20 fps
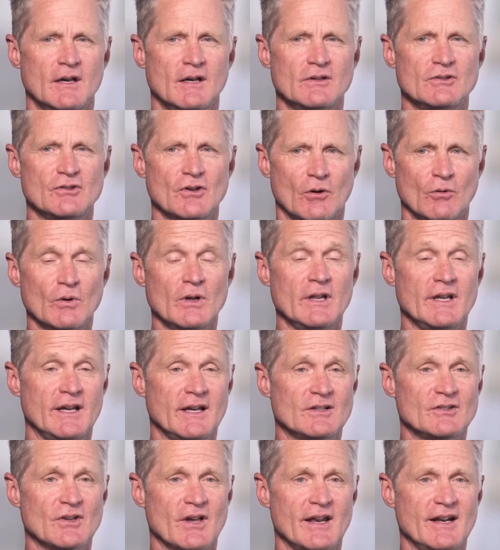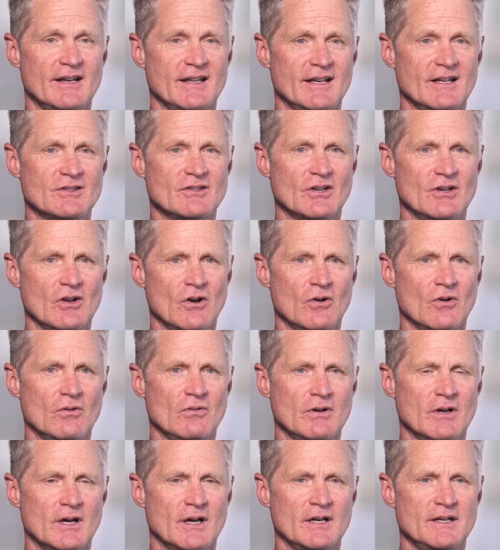So, really excited to get to
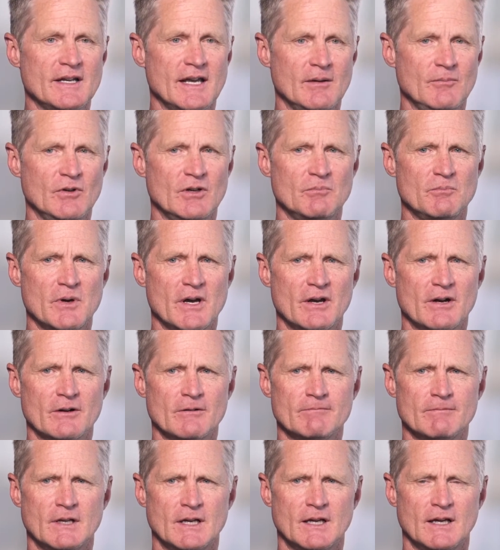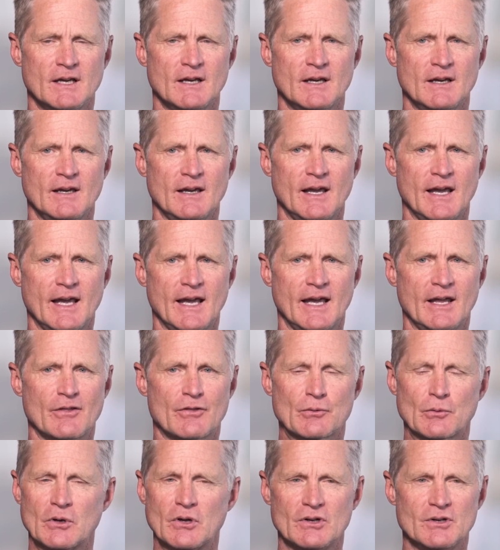know uh, Damian better and
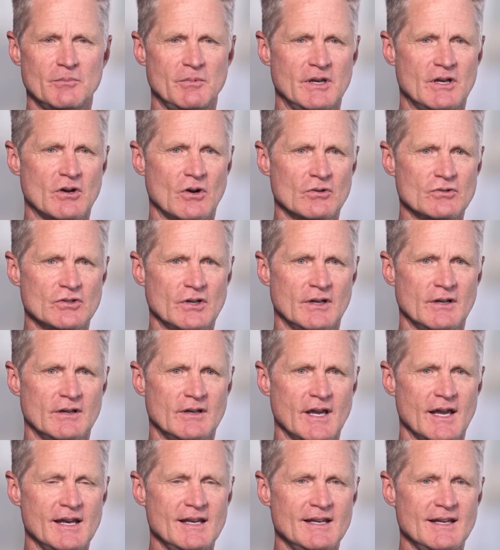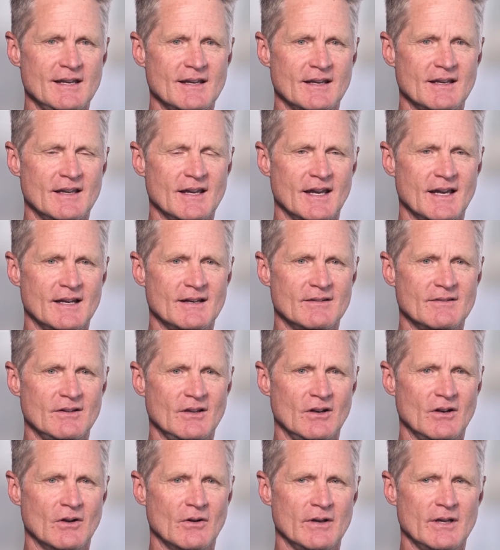thrilled to be coaching KD again.
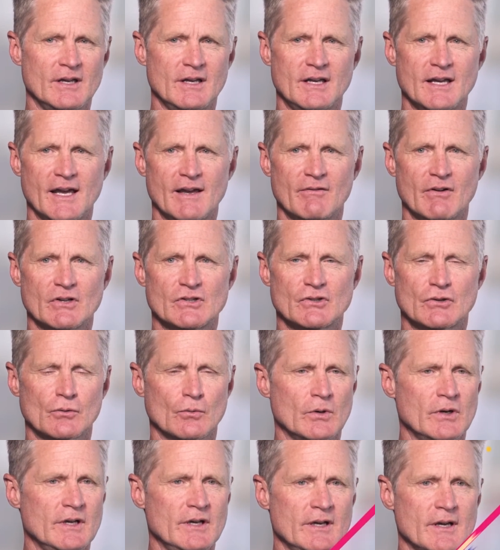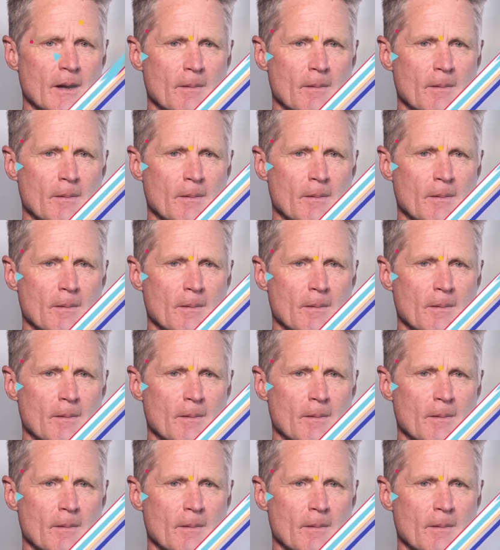You know, he gave us three